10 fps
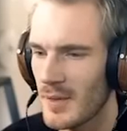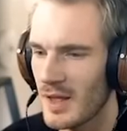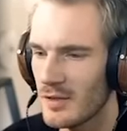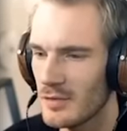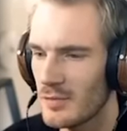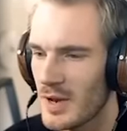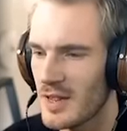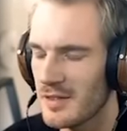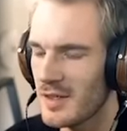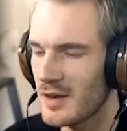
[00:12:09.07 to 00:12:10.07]
I don't
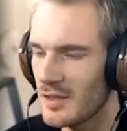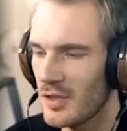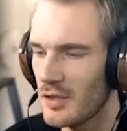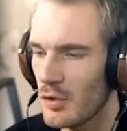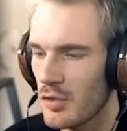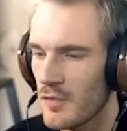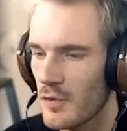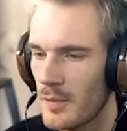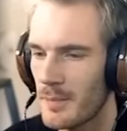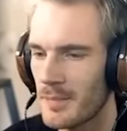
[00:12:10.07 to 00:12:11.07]
really see anything
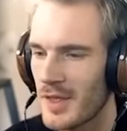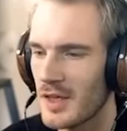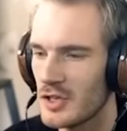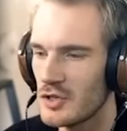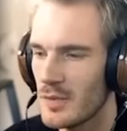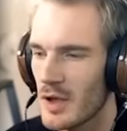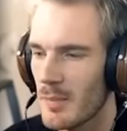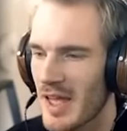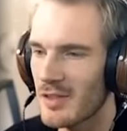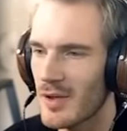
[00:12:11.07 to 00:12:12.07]
useful. Should we go
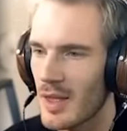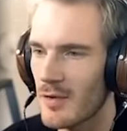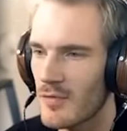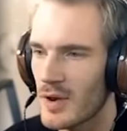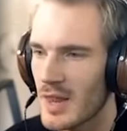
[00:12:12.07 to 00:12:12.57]
back to Gary for